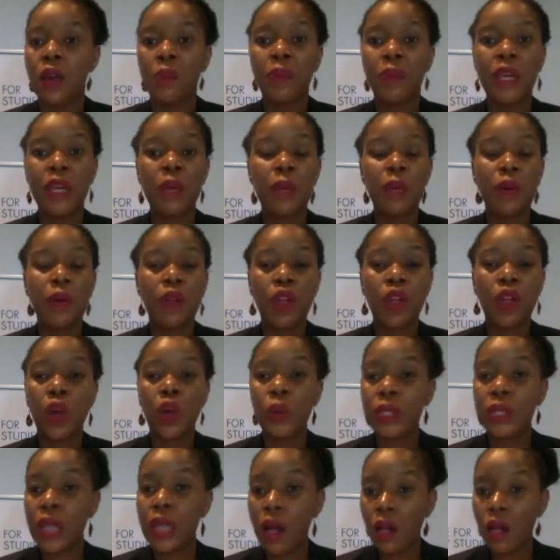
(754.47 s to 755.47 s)
people,
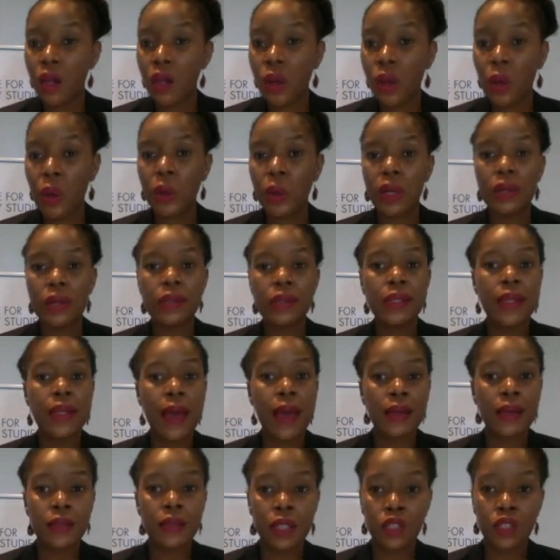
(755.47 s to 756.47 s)
hotel owners,
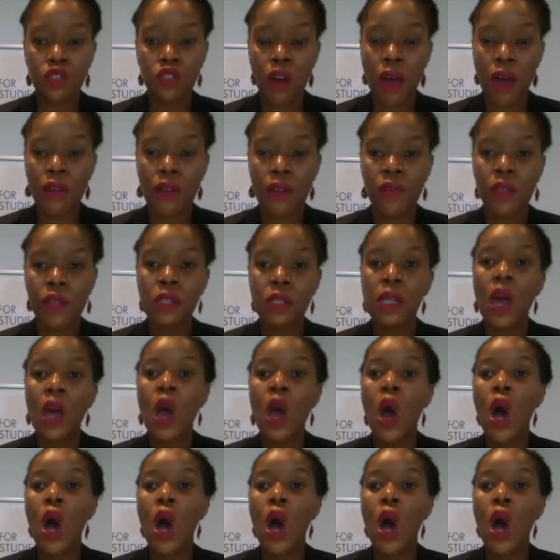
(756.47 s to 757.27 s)
taxi drivers,